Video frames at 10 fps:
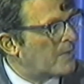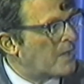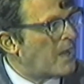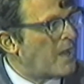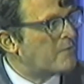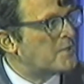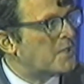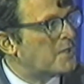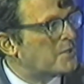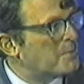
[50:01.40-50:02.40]
And I haven't
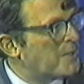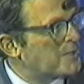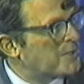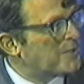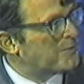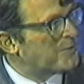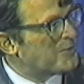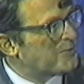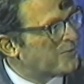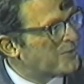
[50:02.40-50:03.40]
said this to myself.
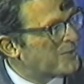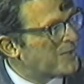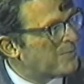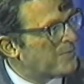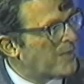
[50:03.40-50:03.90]
This is the first time.